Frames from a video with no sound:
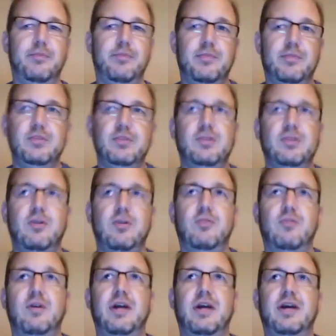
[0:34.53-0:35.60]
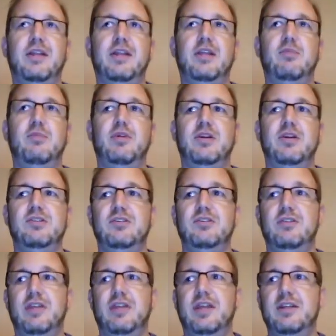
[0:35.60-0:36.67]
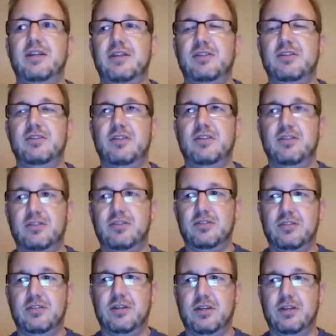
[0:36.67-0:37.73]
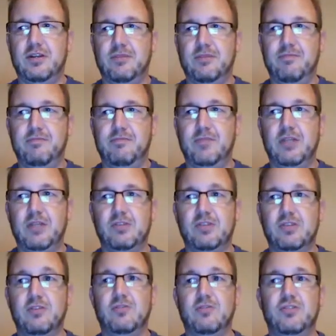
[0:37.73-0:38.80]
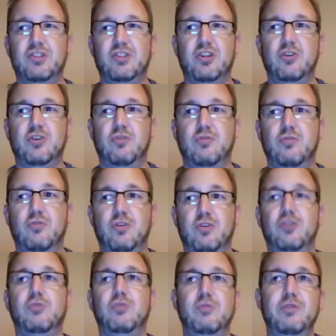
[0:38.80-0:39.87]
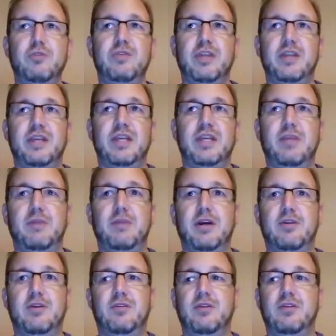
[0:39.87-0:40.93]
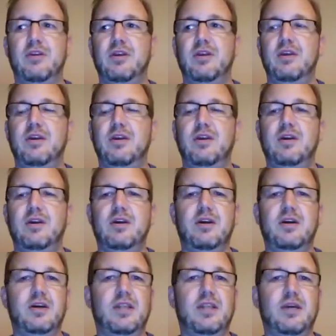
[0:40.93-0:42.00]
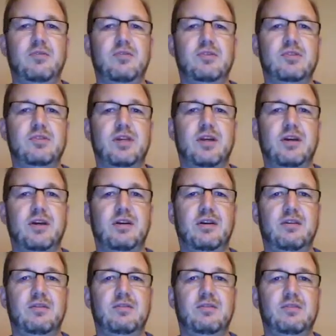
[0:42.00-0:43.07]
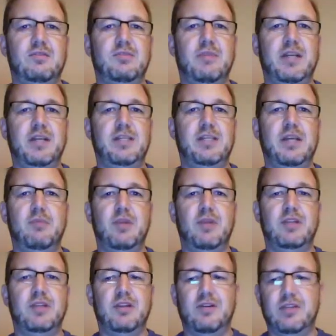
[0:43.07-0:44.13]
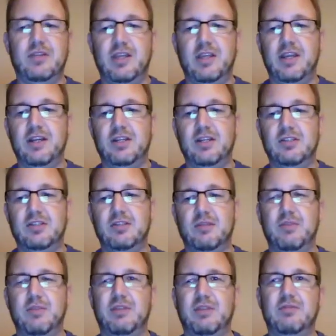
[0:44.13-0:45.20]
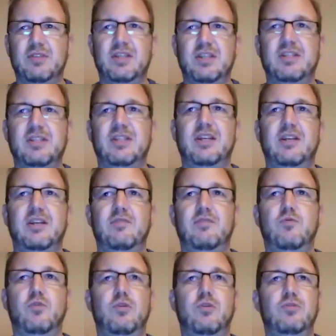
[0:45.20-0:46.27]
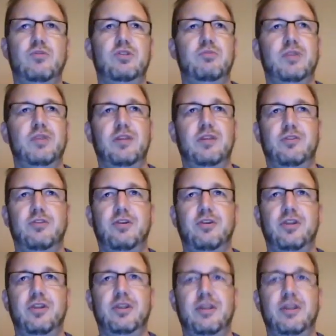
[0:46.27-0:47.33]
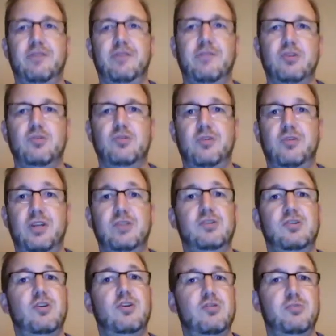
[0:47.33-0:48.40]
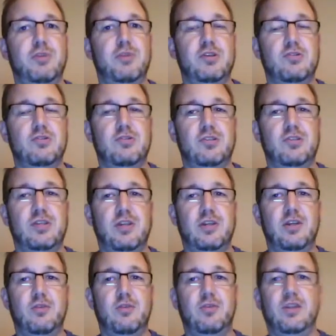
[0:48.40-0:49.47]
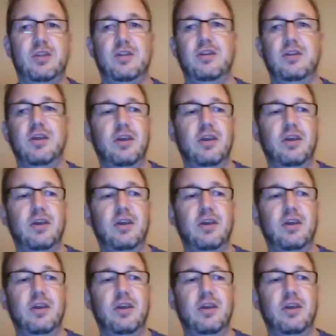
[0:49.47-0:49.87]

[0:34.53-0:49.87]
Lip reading: So how that applies to the 80s is there's a little show or a little movie that came out that was smack dab right there in the 80s. I believe it was 1984, which would be the 30th anniversary, is Ghostbusters. And I know within